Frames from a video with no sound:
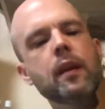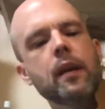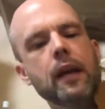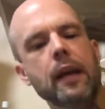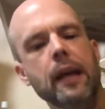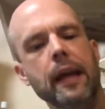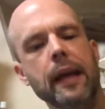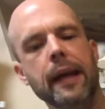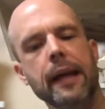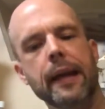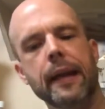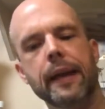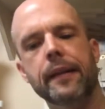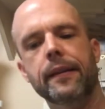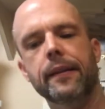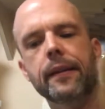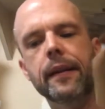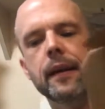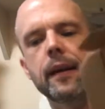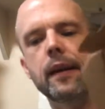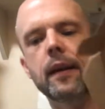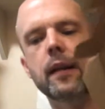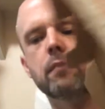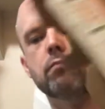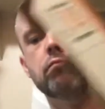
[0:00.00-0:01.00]
And
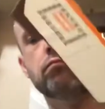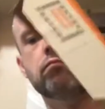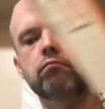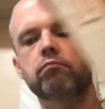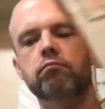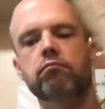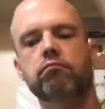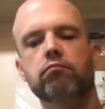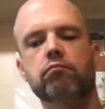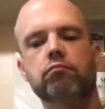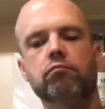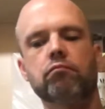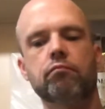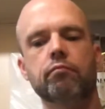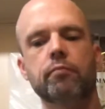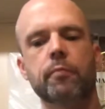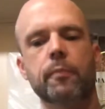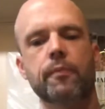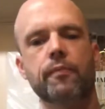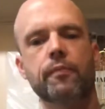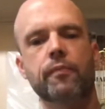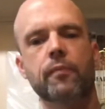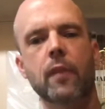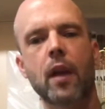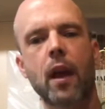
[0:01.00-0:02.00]

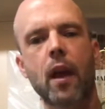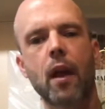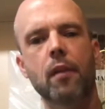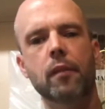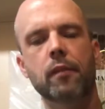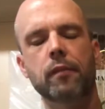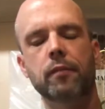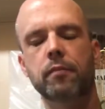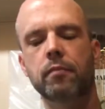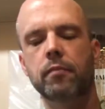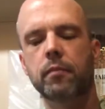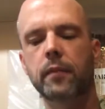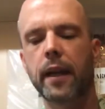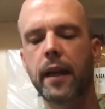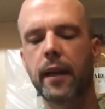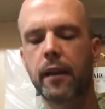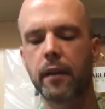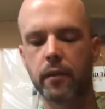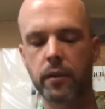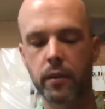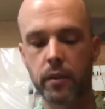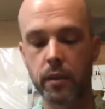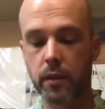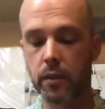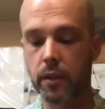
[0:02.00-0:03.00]
yeah,
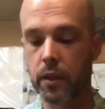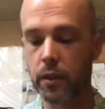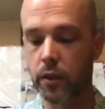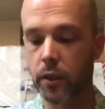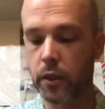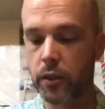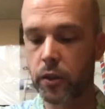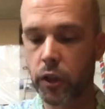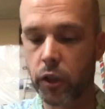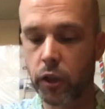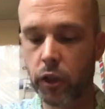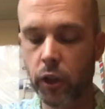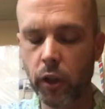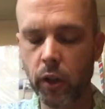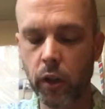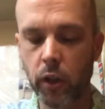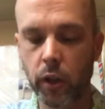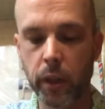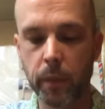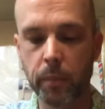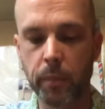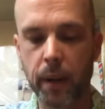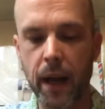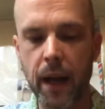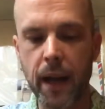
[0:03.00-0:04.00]
it's a good
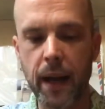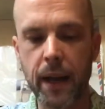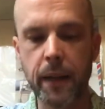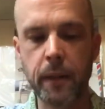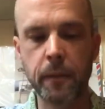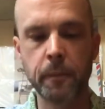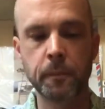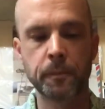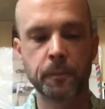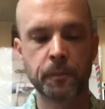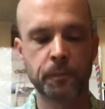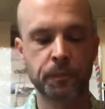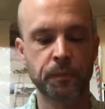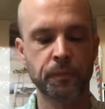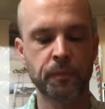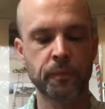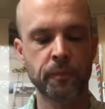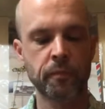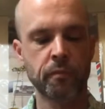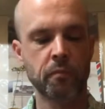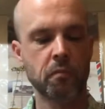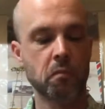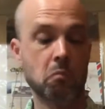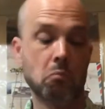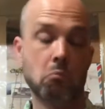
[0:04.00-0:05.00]
looking pie.
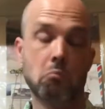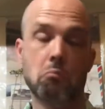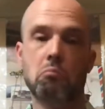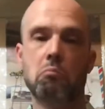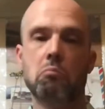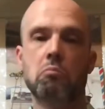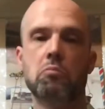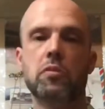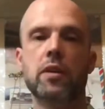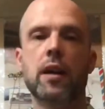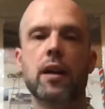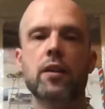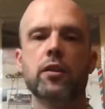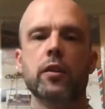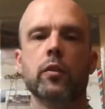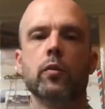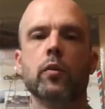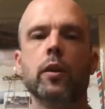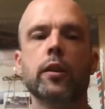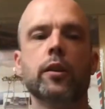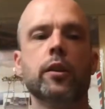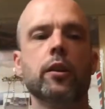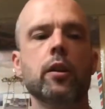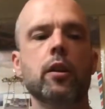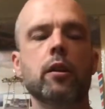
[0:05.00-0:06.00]
It's actually
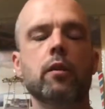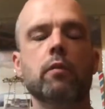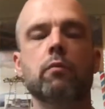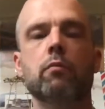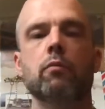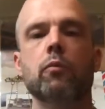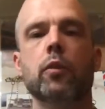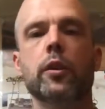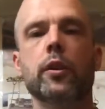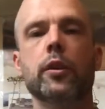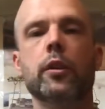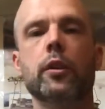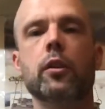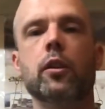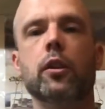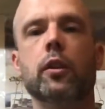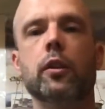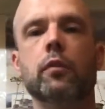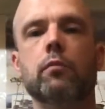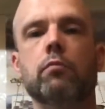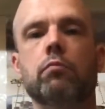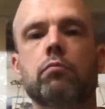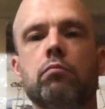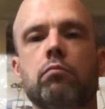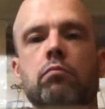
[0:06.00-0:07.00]
really good
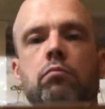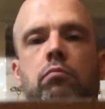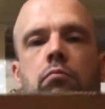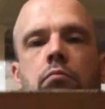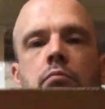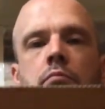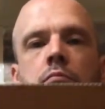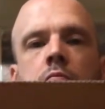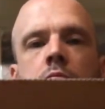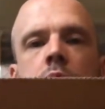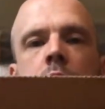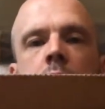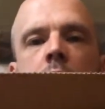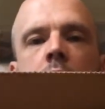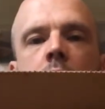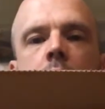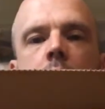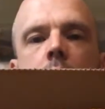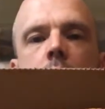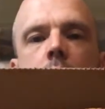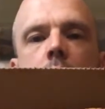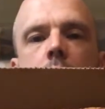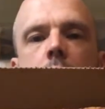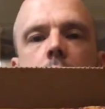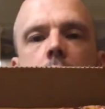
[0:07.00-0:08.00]
looking.
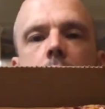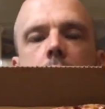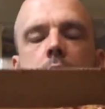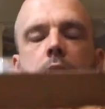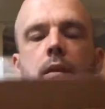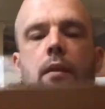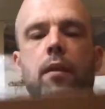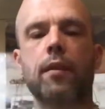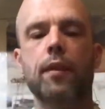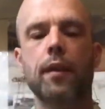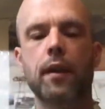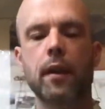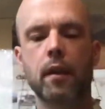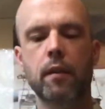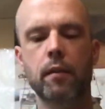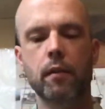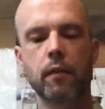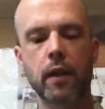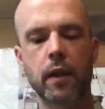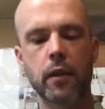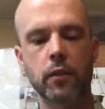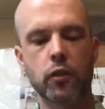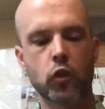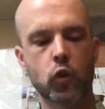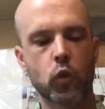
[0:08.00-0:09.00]
It's nice and thin. We
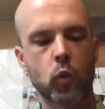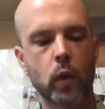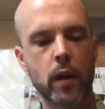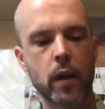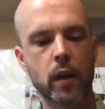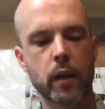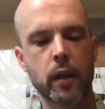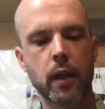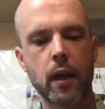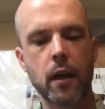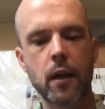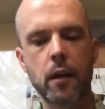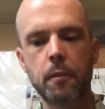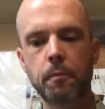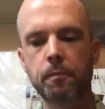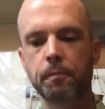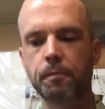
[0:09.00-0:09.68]
got a square cut.